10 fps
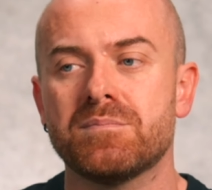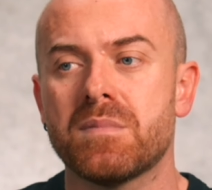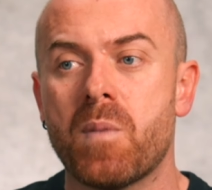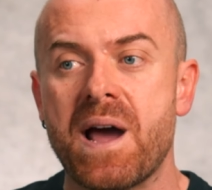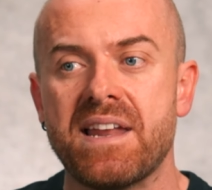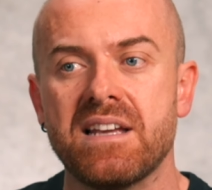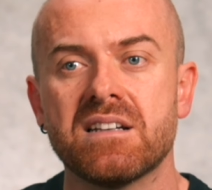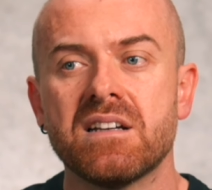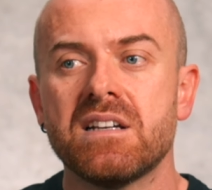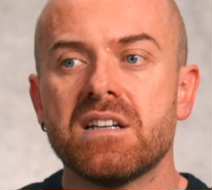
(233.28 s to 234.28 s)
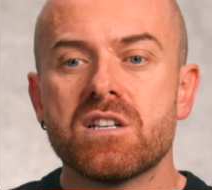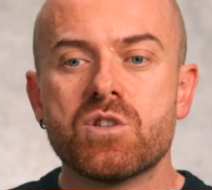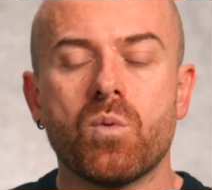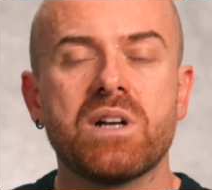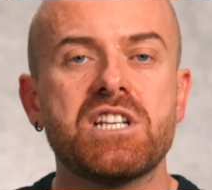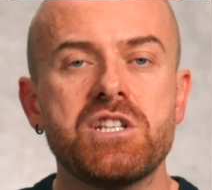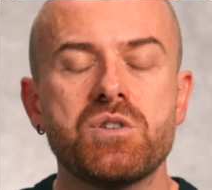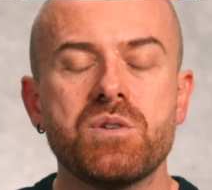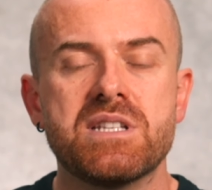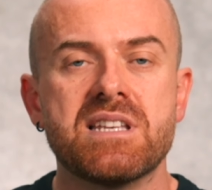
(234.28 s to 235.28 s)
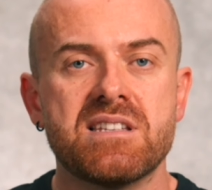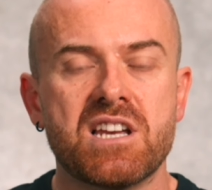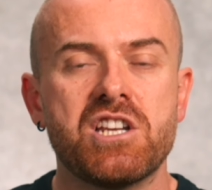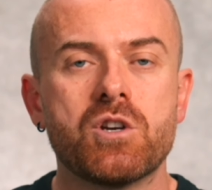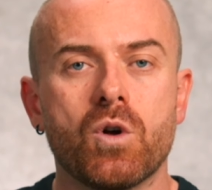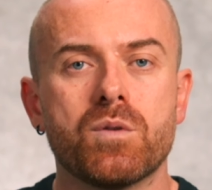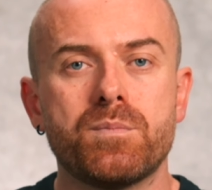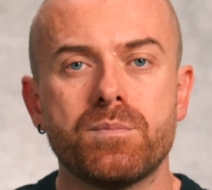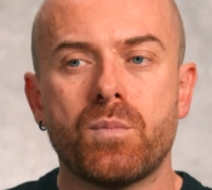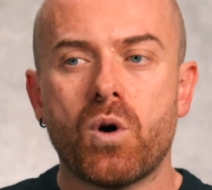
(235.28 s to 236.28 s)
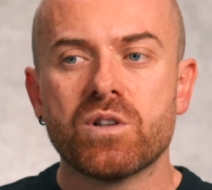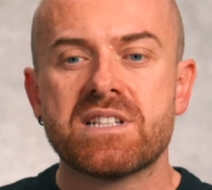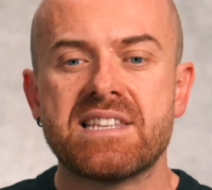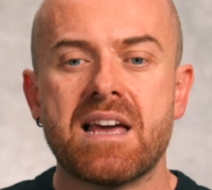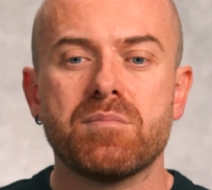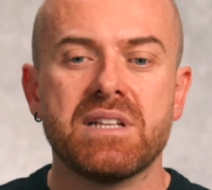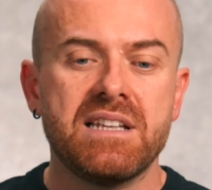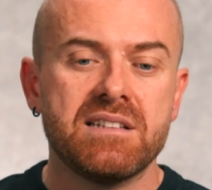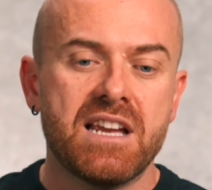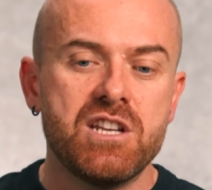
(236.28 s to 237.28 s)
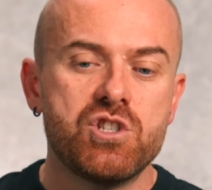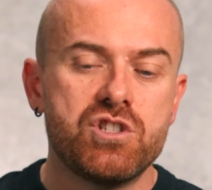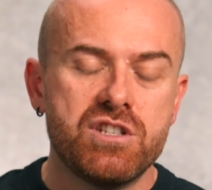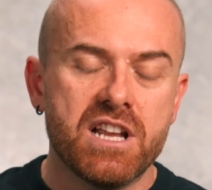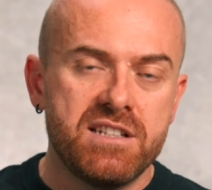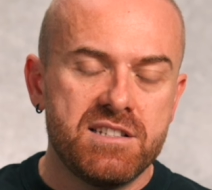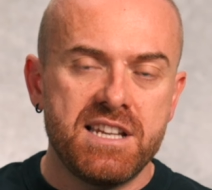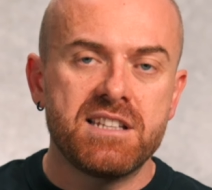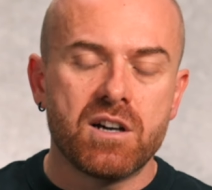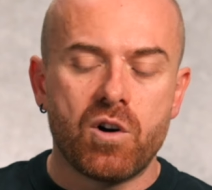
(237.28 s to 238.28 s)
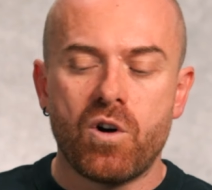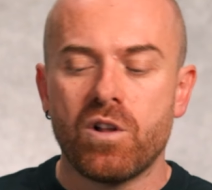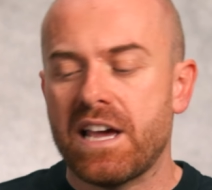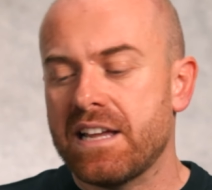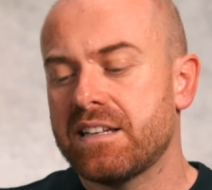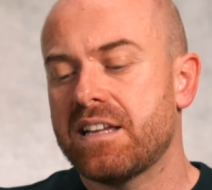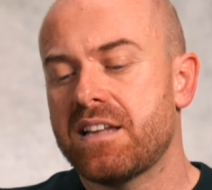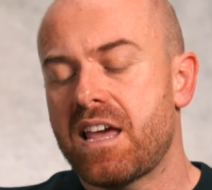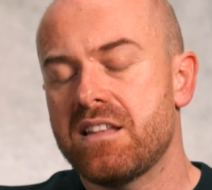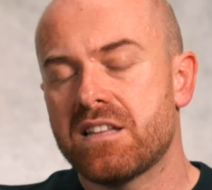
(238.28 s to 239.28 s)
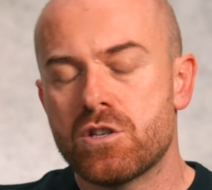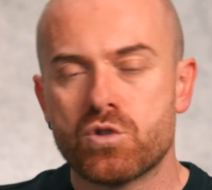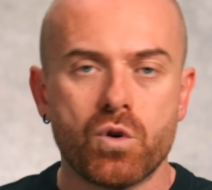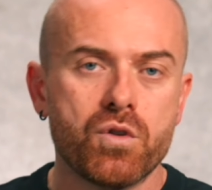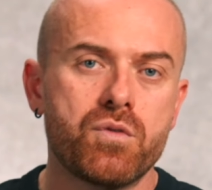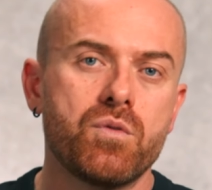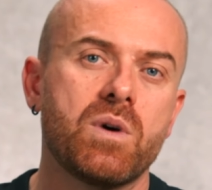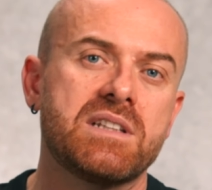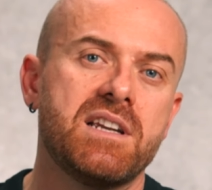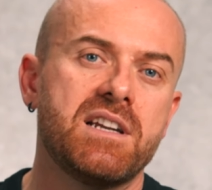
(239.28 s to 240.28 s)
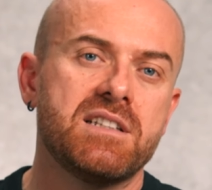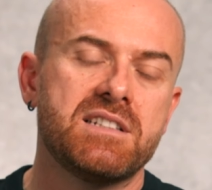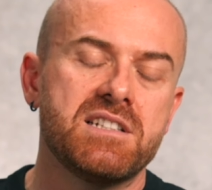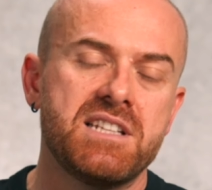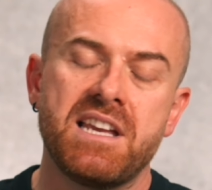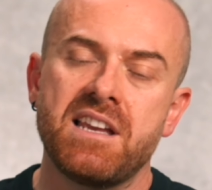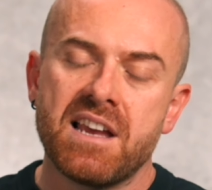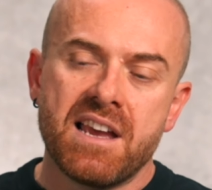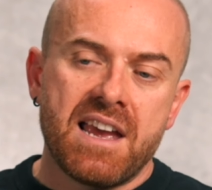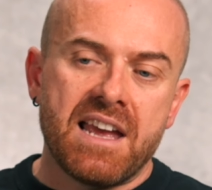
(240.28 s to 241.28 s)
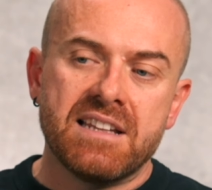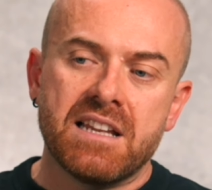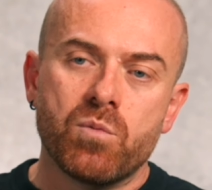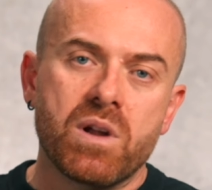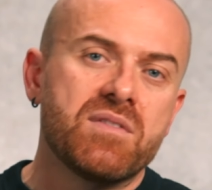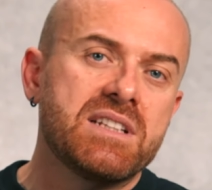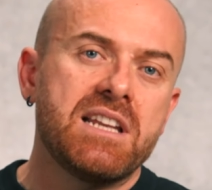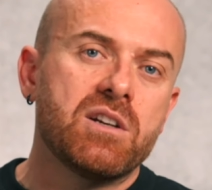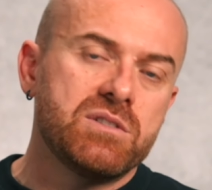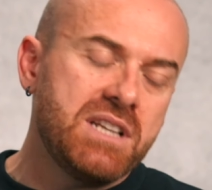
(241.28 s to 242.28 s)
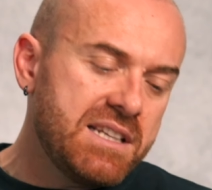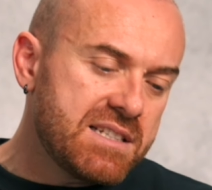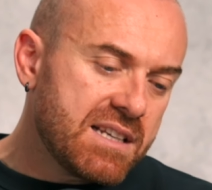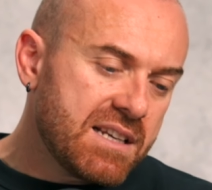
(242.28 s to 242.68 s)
mining. So what they do, it's actually called bulk sampling. They dig the hole, and then they sort through what they're digging, and then whatever they don't need,